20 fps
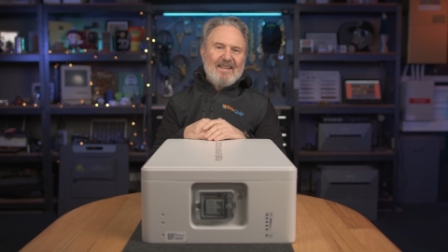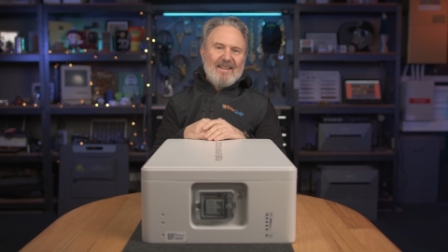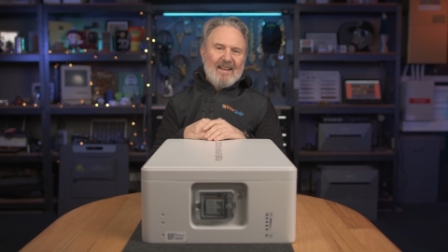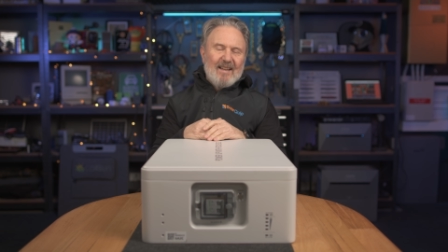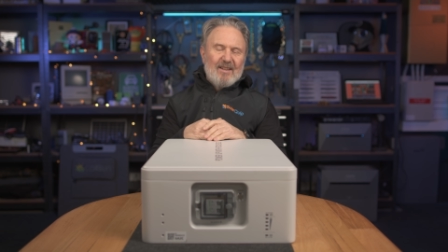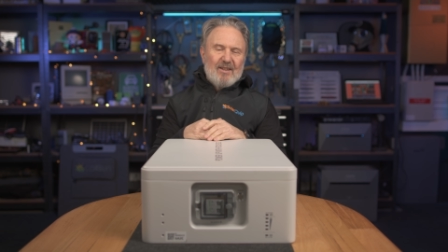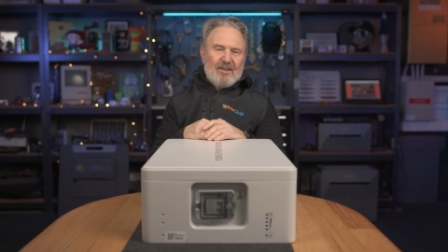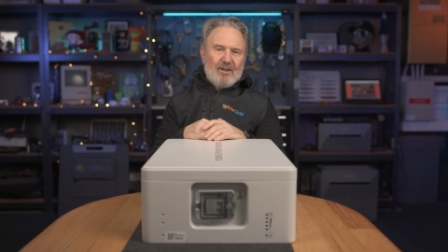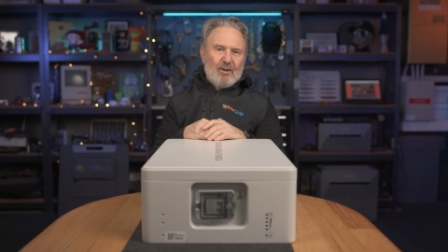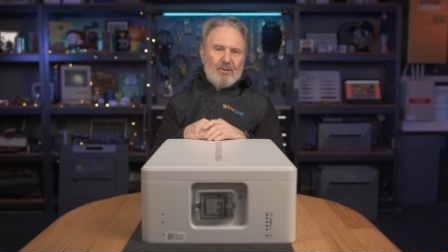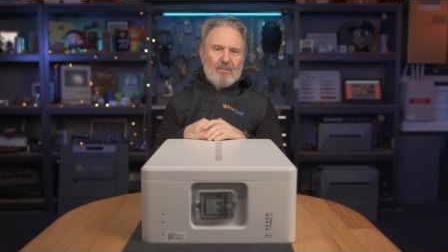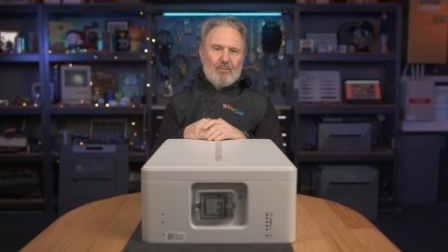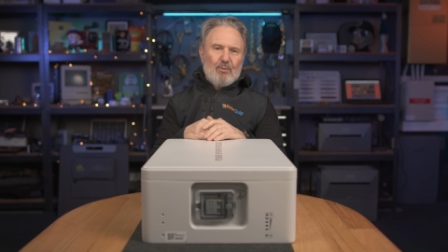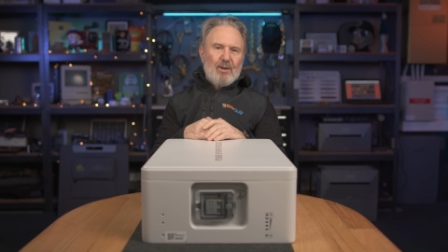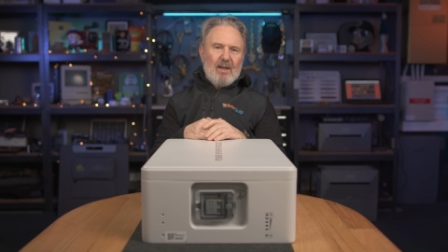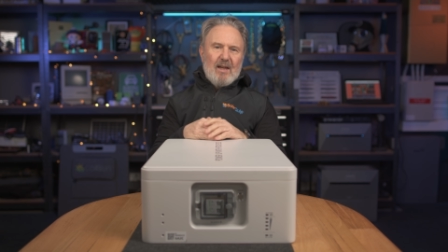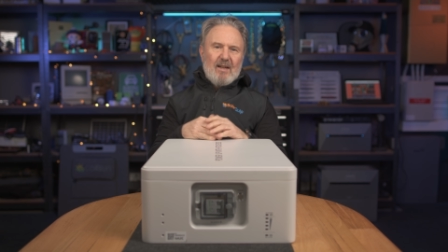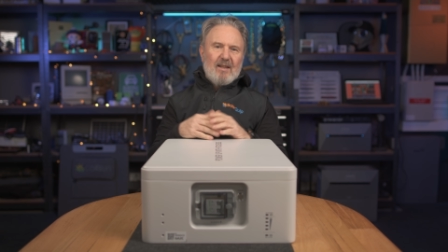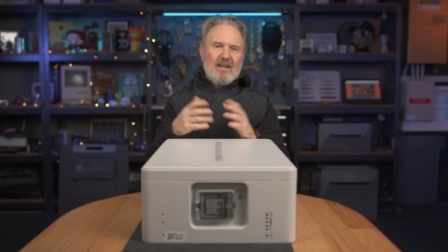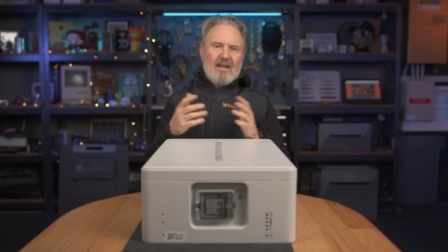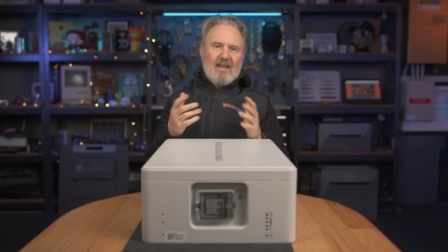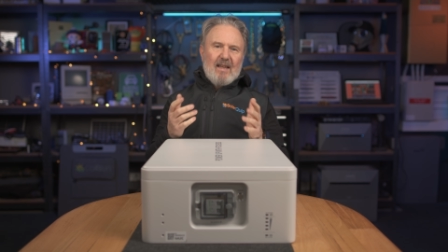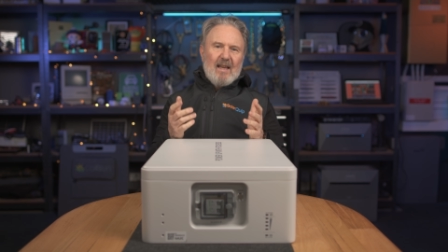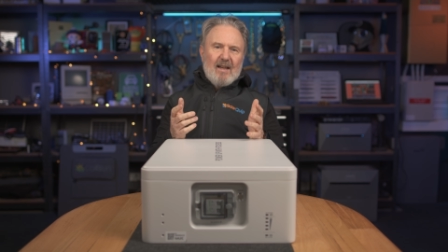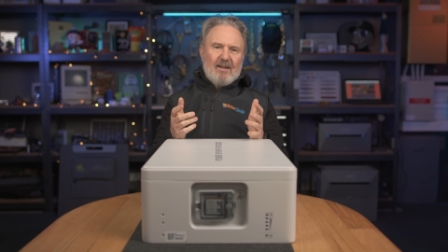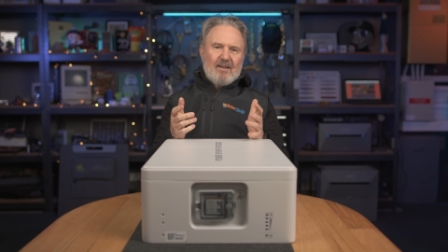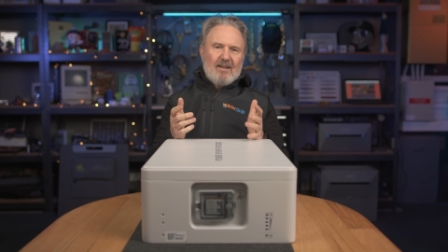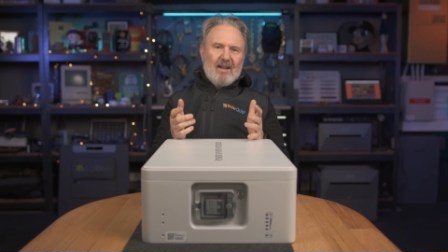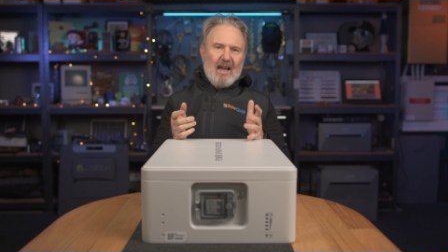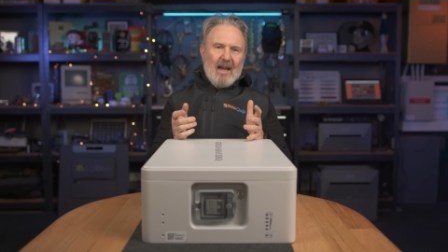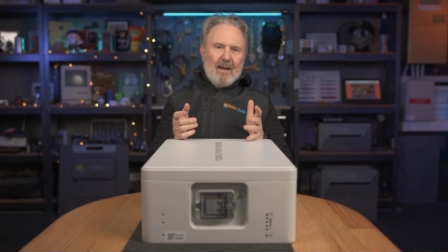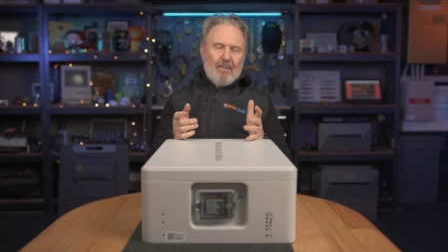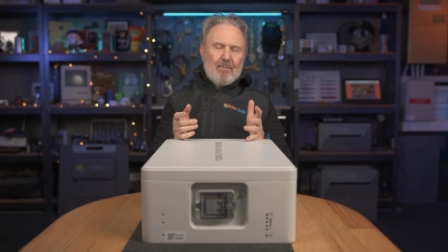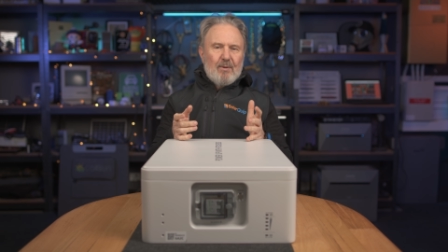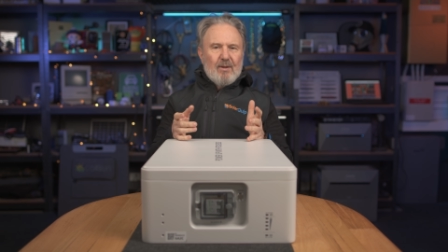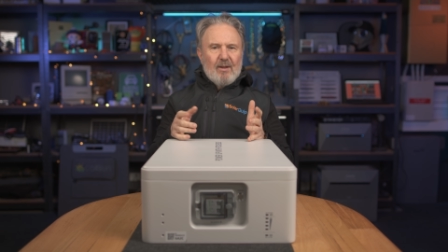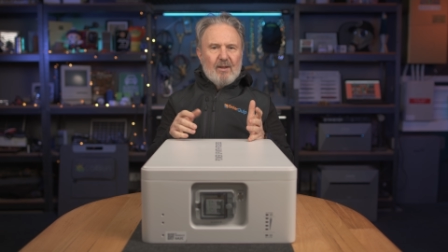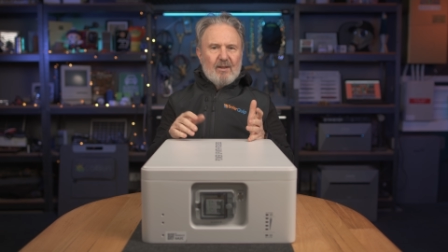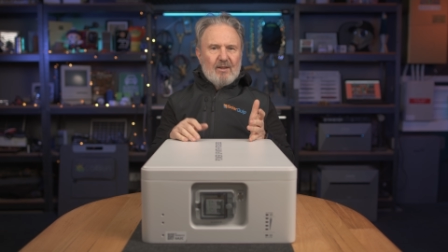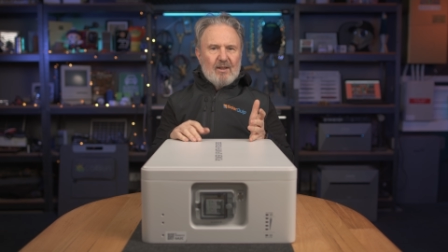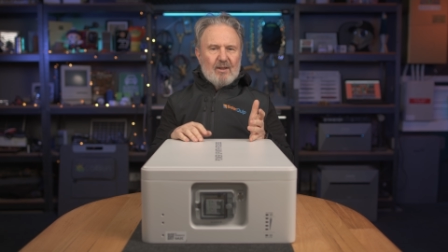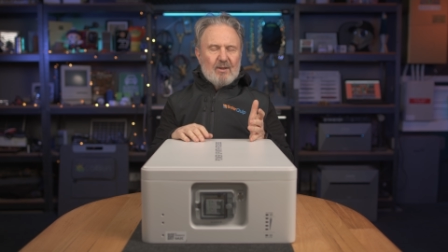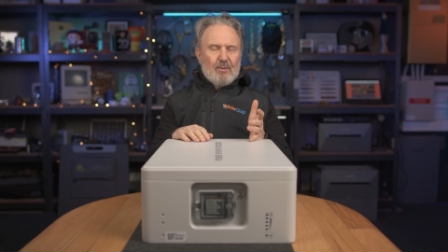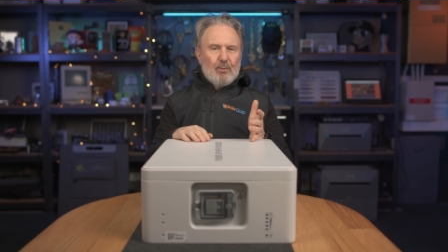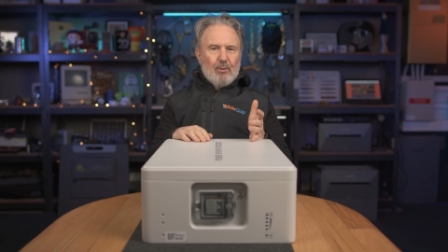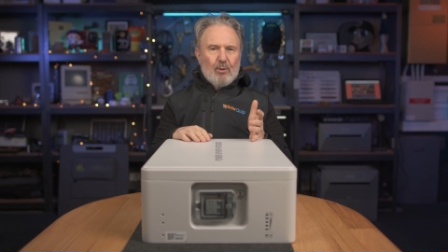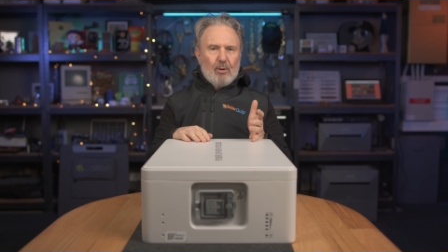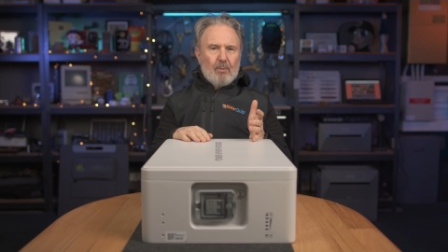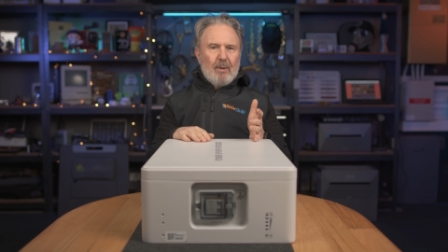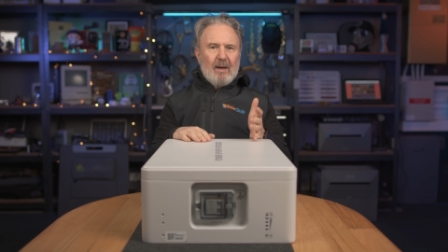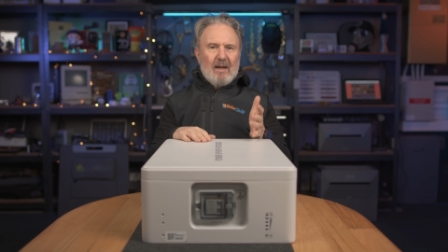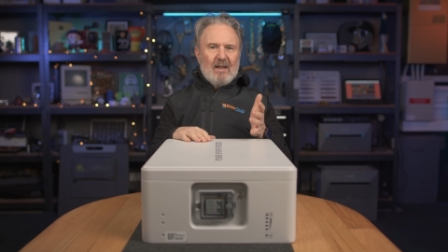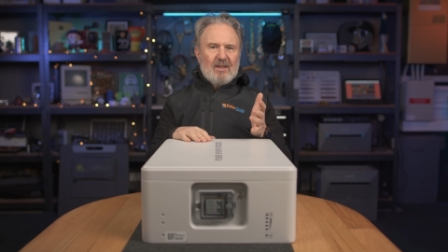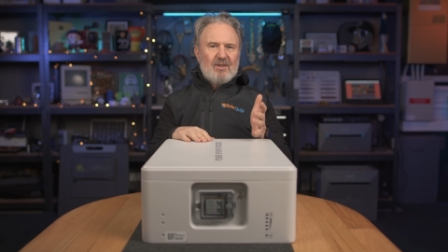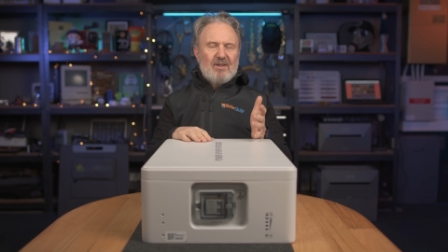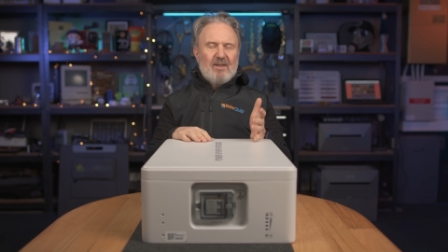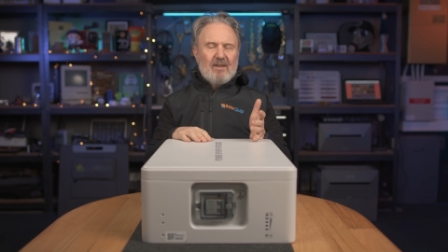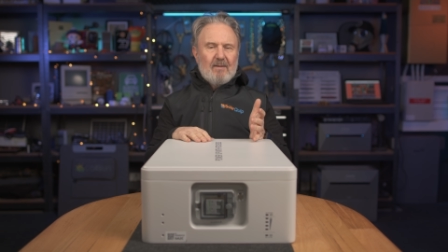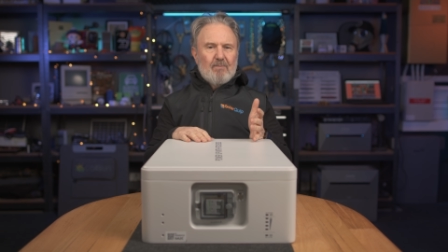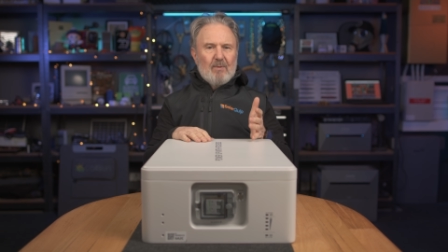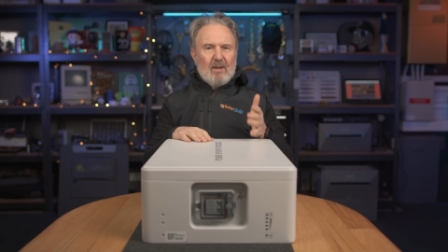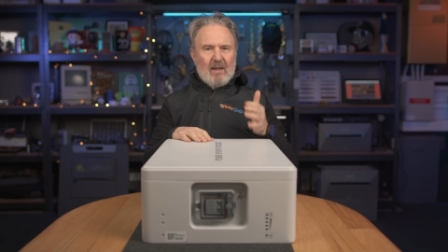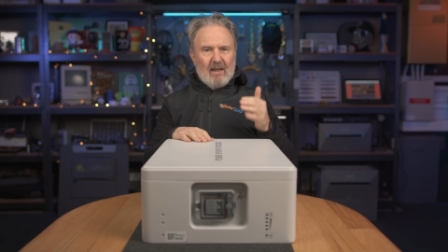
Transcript: And so without getting out an app, you can just walk past it